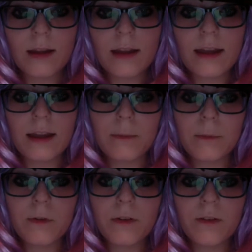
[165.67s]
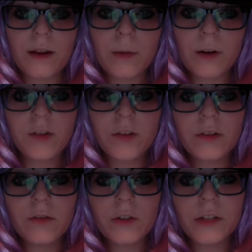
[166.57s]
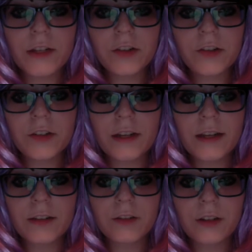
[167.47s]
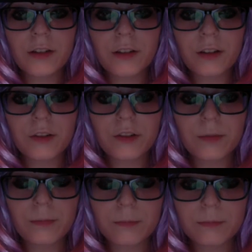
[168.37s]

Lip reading: it can move in vibration, rotation, and translation.